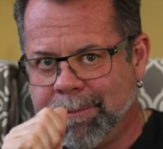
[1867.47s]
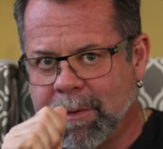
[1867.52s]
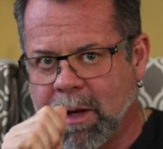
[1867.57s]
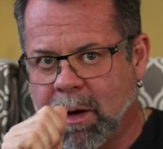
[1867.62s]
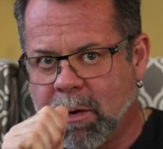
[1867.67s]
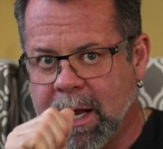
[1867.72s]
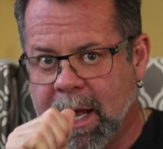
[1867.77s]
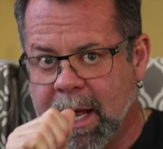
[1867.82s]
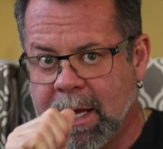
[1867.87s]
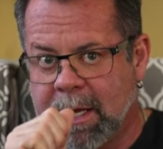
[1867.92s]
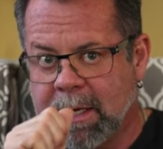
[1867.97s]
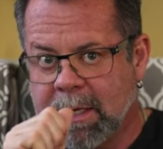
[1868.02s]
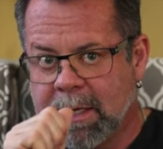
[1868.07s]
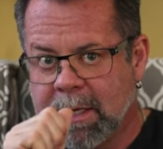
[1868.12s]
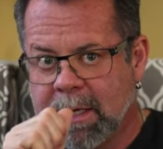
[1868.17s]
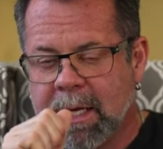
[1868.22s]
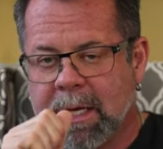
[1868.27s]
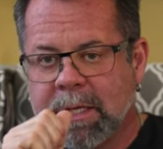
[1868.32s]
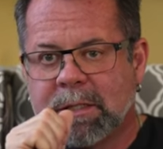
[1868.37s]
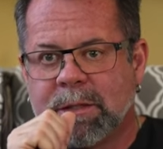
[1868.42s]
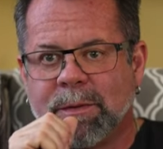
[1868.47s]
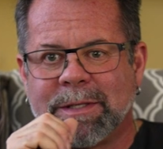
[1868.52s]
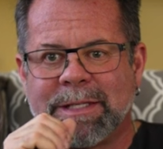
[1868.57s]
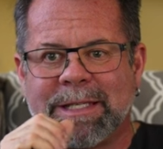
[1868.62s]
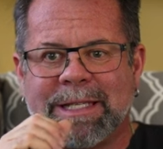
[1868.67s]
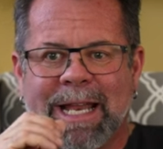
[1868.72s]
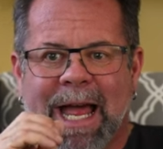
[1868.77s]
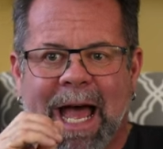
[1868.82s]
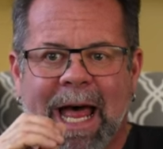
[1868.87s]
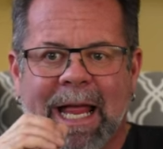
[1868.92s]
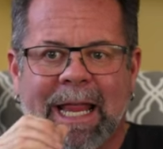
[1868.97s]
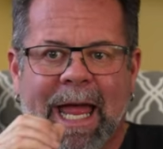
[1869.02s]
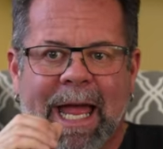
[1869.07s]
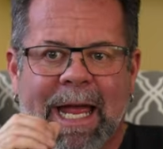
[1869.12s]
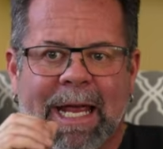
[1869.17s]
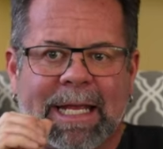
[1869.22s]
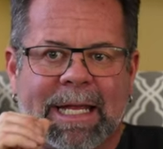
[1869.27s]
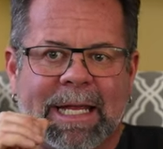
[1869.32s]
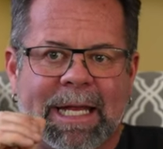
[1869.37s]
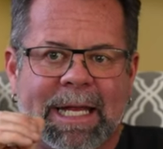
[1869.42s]
Okay. So it's not
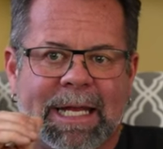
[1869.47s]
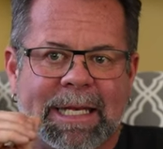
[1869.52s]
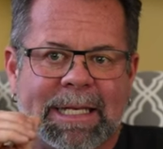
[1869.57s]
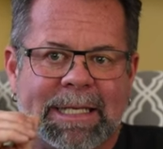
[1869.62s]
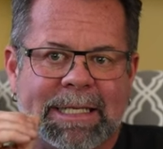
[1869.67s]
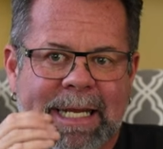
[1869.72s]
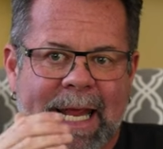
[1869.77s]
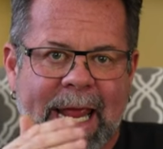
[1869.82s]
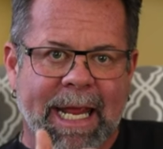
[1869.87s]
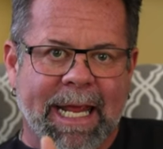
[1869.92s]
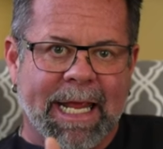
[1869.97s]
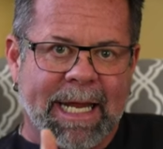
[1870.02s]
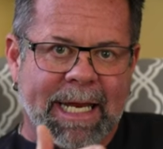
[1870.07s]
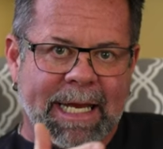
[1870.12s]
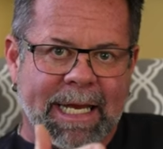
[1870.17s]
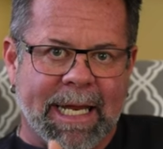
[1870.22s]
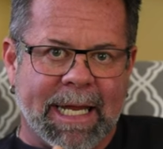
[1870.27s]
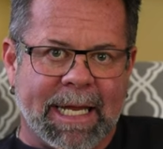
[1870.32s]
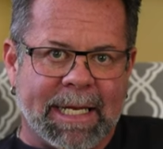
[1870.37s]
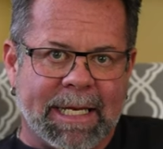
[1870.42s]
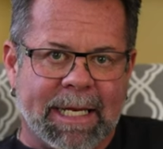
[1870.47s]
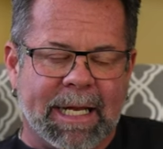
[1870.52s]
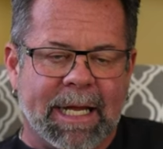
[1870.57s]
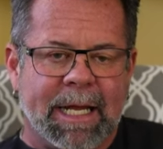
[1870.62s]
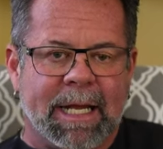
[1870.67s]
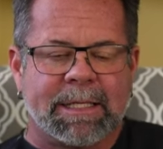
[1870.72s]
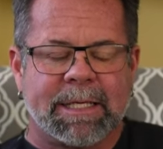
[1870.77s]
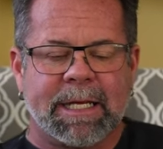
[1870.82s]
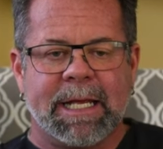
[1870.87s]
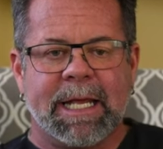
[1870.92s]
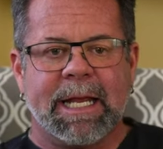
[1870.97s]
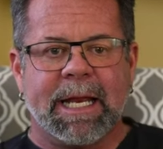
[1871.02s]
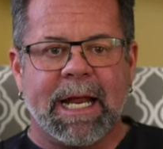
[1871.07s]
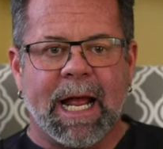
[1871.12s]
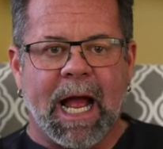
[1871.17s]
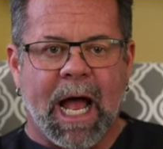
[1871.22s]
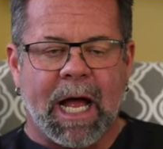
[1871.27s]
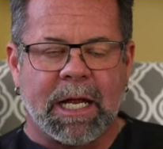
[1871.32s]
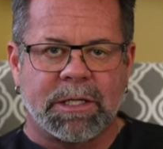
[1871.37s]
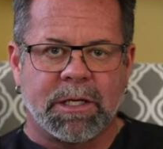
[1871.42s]
like taking it in. So eating
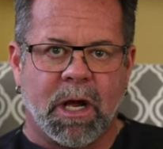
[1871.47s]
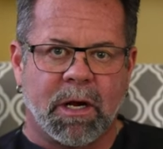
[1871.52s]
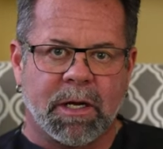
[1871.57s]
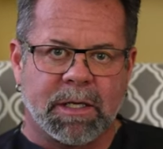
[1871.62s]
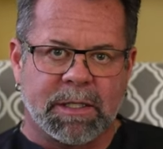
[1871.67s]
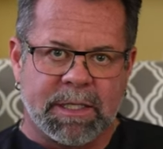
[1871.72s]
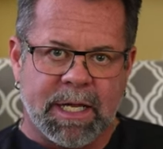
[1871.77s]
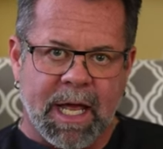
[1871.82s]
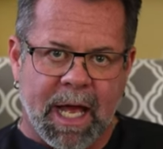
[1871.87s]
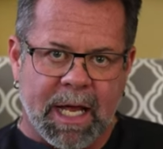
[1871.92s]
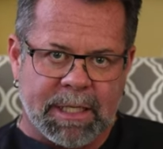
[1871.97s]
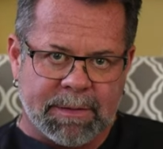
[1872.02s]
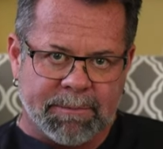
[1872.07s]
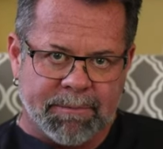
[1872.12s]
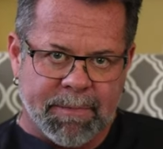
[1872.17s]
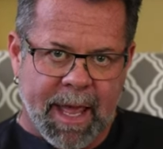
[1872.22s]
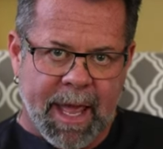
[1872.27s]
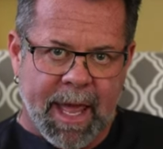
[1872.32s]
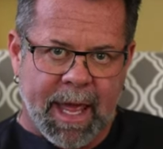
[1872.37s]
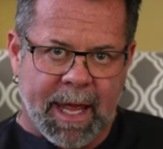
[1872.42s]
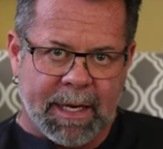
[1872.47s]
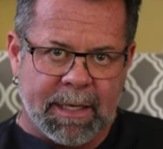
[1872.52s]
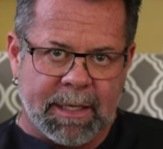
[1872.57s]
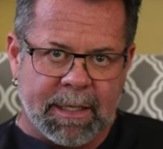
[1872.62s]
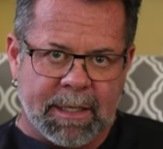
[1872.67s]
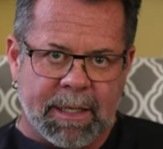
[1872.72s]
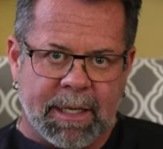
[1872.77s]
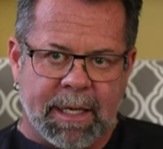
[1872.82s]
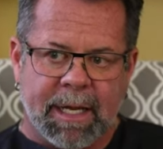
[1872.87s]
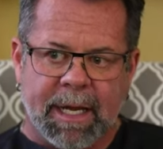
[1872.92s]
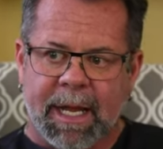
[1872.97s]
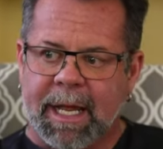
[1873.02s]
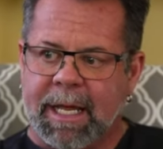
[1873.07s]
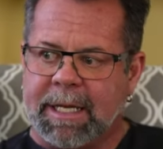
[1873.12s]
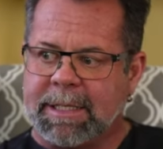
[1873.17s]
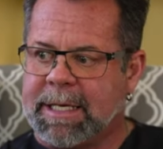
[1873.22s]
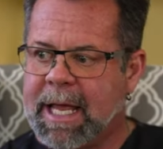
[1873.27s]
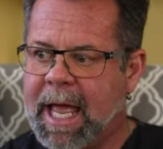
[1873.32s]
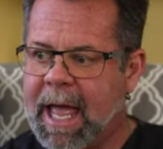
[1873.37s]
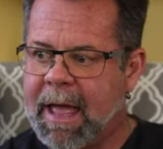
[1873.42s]
a hot dog is not as bad
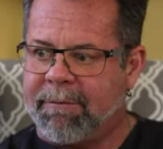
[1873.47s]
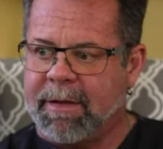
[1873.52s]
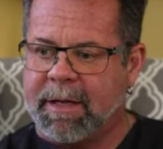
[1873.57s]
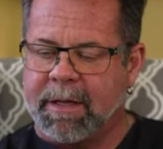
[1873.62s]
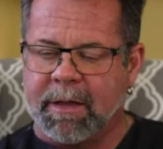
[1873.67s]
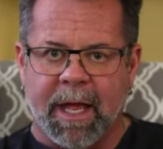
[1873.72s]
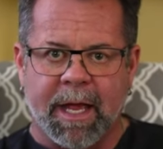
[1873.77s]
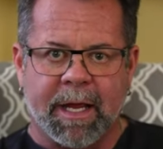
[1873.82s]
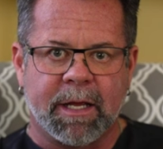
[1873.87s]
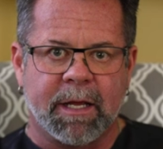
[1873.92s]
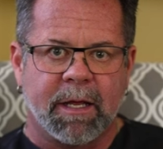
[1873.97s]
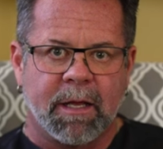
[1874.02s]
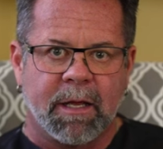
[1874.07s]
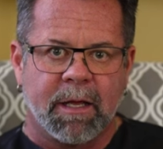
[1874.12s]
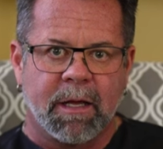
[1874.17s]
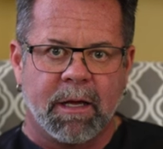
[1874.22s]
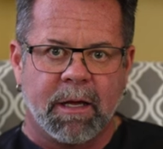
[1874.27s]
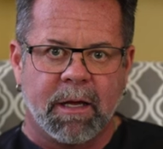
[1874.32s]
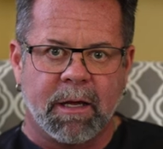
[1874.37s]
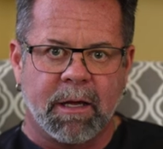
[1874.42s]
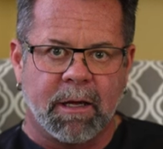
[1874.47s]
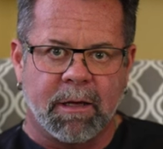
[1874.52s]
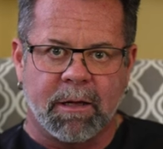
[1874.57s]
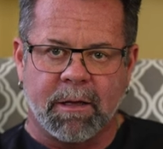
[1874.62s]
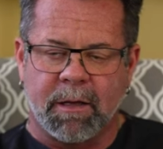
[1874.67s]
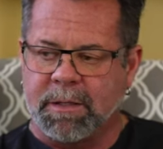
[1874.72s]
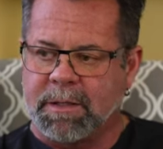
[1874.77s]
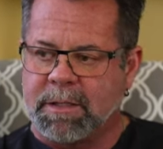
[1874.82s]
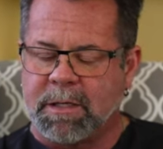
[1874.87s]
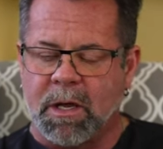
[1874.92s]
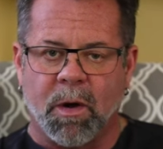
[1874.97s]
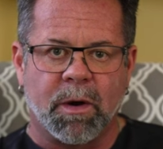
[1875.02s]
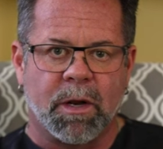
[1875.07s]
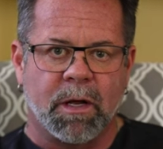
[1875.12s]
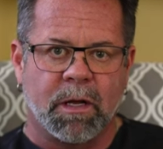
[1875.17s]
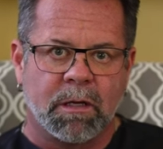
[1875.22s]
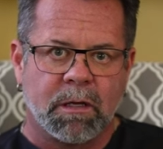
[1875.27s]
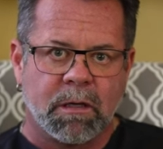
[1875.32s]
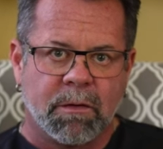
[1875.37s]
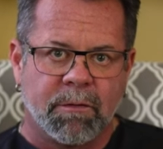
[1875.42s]
as having like a, a
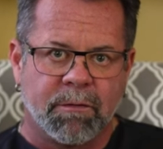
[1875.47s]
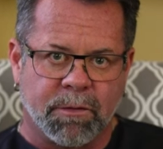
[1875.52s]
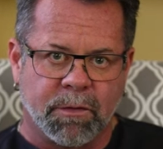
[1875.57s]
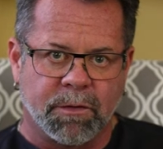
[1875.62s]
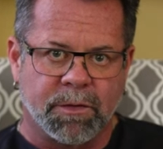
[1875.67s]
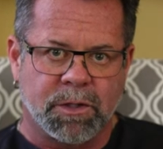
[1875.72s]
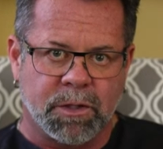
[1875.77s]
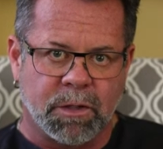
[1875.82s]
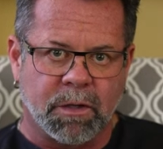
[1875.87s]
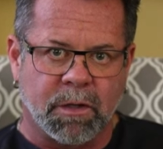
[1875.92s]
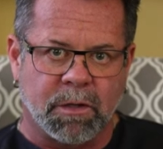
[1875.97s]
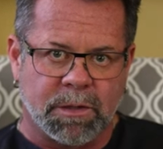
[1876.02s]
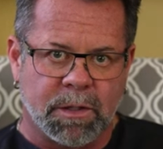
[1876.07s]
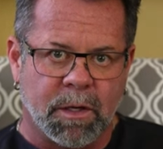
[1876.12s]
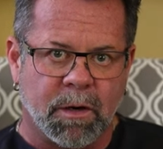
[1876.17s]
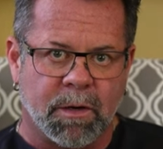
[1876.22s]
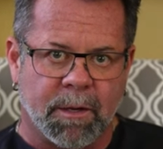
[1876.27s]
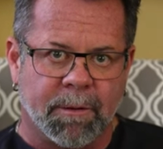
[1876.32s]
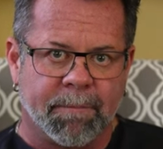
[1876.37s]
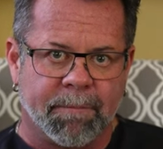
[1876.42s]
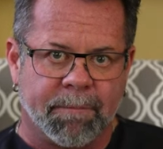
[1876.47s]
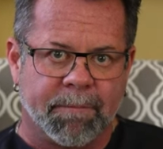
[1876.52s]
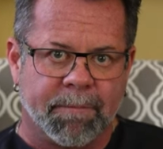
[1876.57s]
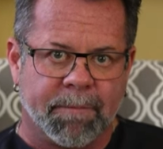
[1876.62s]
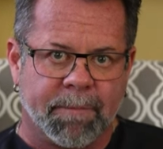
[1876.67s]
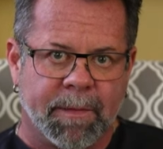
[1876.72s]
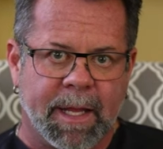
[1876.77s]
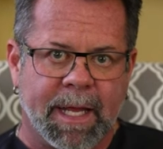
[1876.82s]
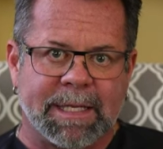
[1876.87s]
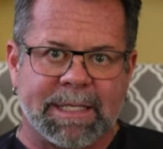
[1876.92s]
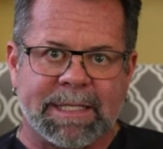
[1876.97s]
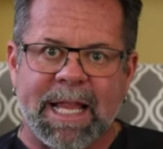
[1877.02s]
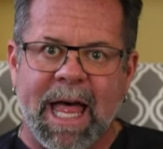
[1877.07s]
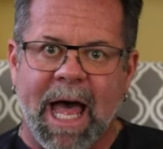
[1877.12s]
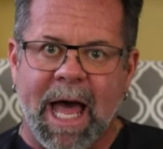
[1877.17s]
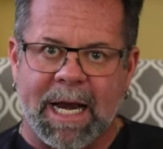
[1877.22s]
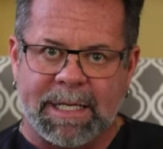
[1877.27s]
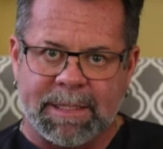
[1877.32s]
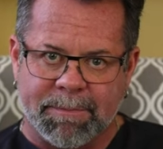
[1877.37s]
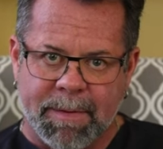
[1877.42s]
soda, full sugar soda. It's
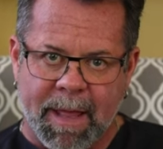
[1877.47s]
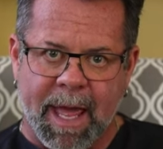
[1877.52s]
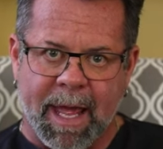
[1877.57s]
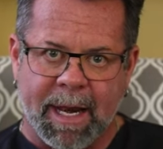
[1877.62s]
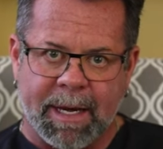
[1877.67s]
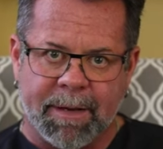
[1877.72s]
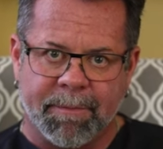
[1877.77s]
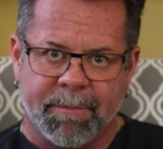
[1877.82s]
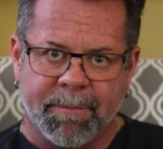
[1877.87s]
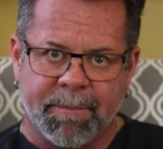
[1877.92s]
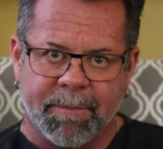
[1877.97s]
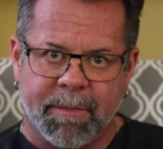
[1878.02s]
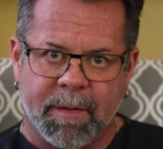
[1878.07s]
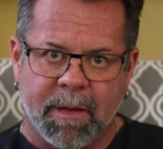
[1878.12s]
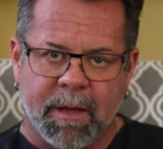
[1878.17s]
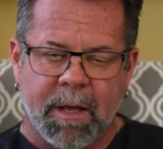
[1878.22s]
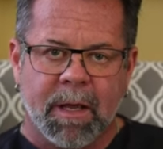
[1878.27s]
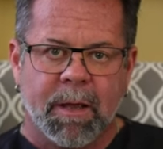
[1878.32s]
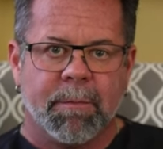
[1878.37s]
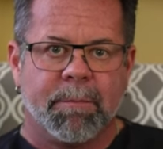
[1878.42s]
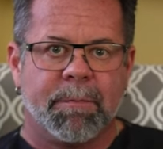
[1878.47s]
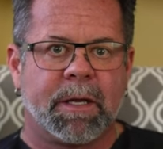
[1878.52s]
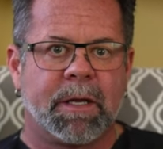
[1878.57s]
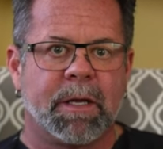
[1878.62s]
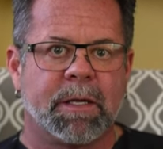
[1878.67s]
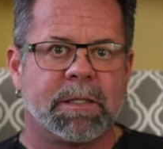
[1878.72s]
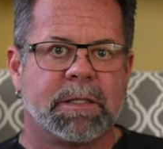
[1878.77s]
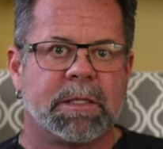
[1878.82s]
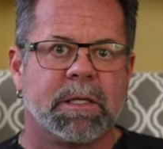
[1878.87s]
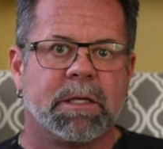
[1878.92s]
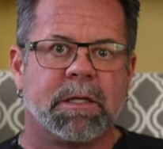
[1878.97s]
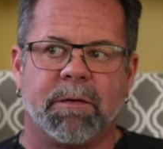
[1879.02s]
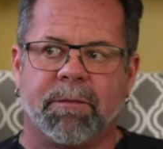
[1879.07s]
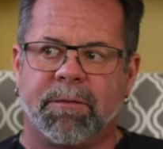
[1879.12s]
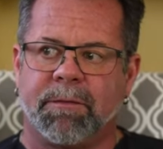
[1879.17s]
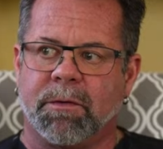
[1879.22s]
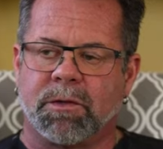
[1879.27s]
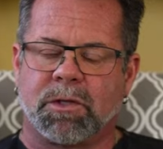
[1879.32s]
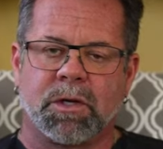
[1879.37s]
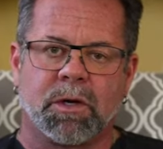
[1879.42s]
not as bad because the
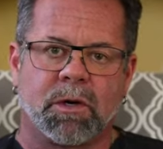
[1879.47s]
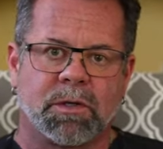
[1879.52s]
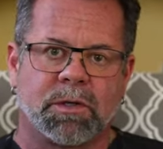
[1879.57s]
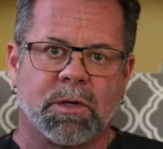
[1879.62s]
full sugar